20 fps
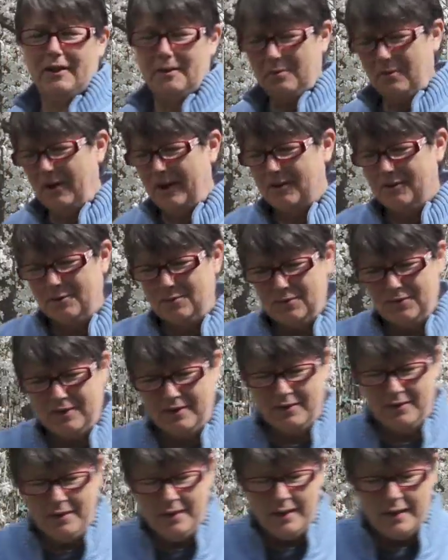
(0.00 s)
blossoms
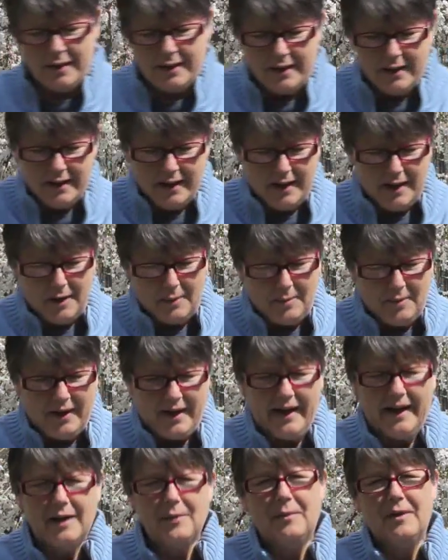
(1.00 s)
here
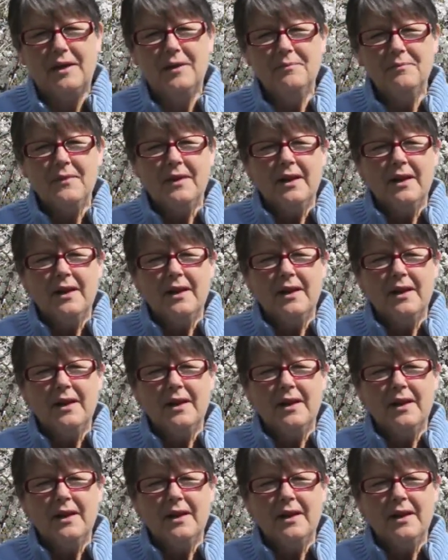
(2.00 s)
behind me.